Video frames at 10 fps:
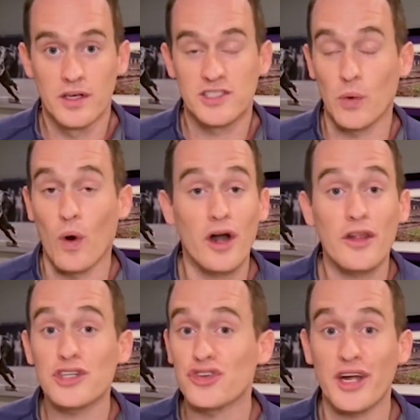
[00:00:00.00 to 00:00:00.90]
So what
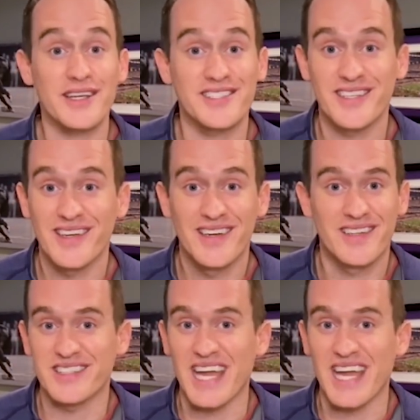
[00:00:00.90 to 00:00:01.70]
other tricks does